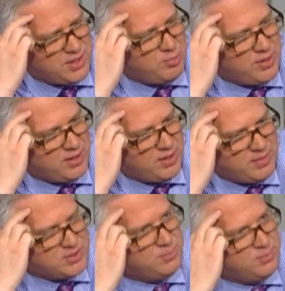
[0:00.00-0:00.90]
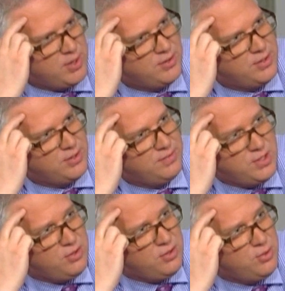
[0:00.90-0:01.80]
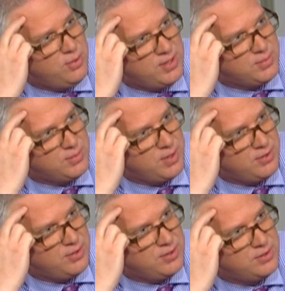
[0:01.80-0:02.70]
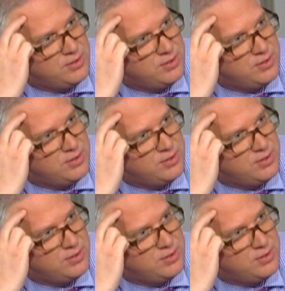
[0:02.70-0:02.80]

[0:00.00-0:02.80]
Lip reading: point on the Muslim Brotherhood, if you don't know who the Muslim Brotherhood is.